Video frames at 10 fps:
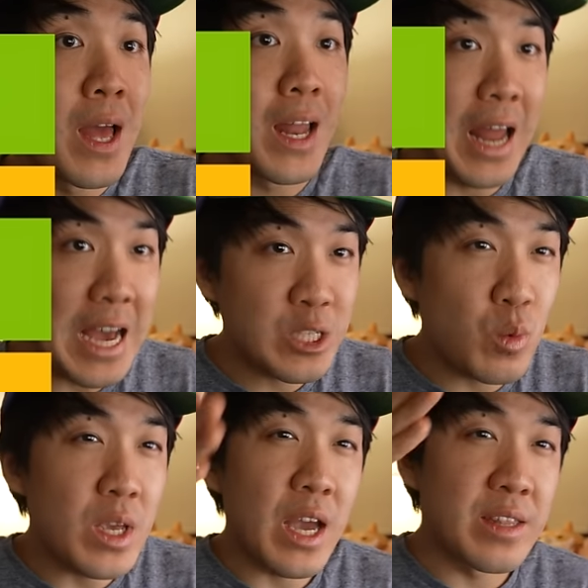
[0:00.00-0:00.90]
Last
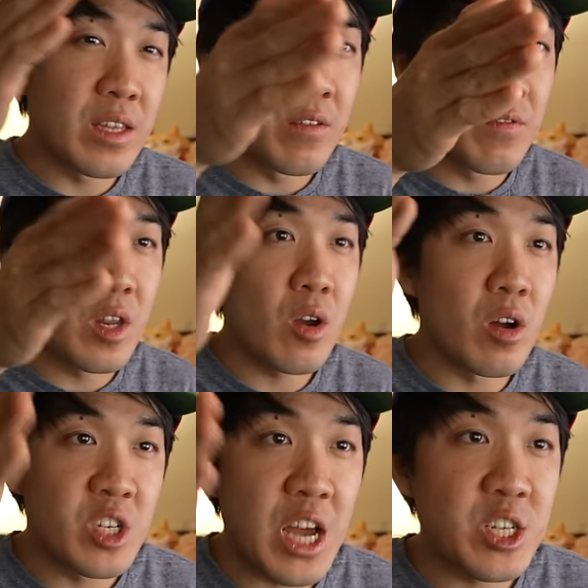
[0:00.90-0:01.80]
week, I did a video on
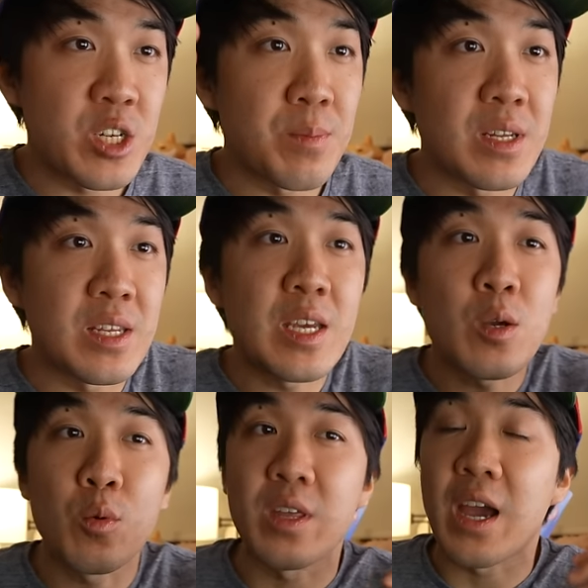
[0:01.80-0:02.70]
ChatGPT
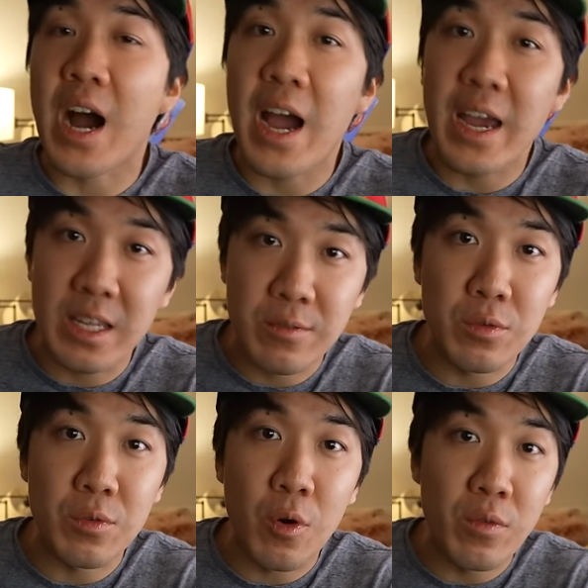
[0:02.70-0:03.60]
with a high
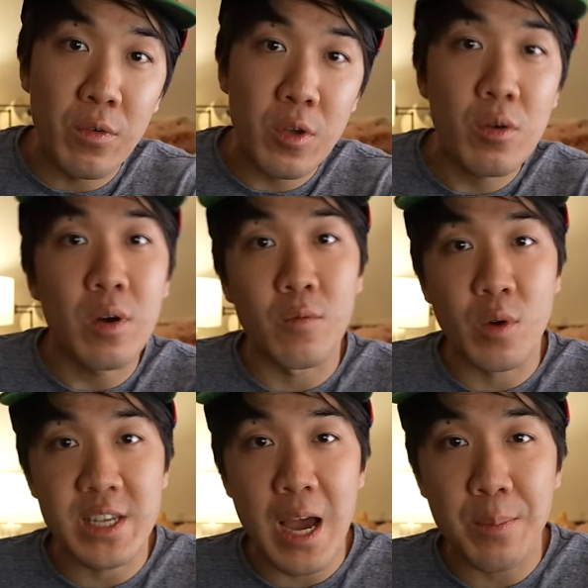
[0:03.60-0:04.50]
level overview of
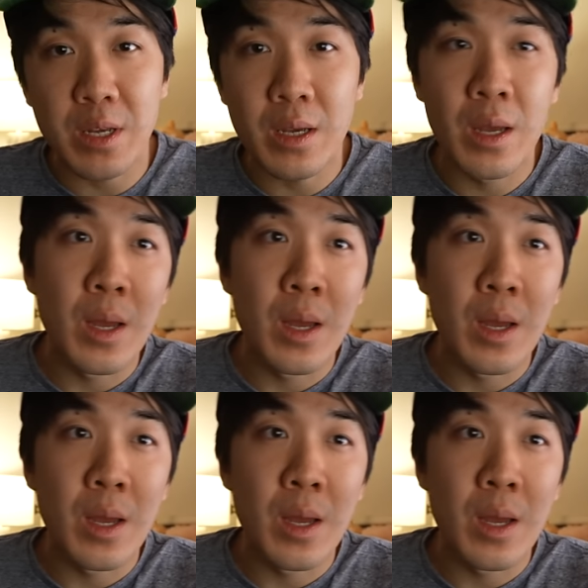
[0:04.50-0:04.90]
what's happening,